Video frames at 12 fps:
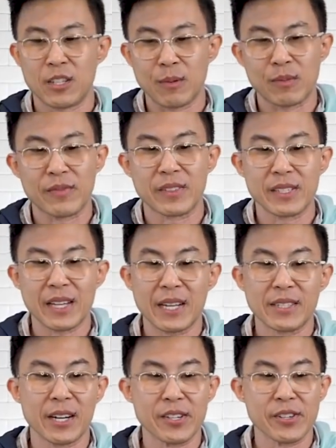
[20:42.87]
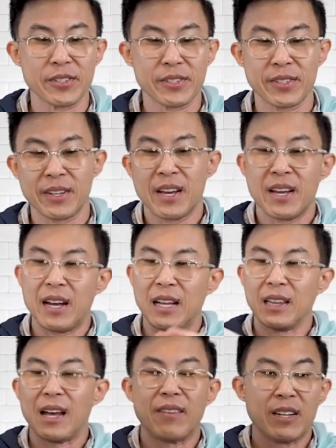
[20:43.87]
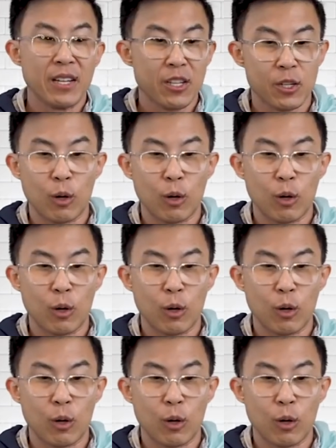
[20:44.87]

in terms of design touches. I love it.